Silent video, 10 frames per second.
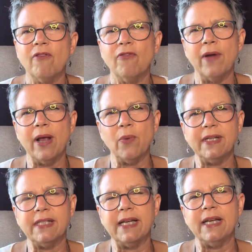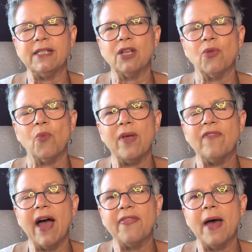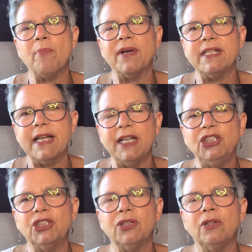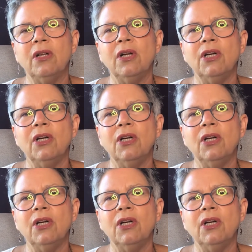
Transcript: frequency so that we've got that potential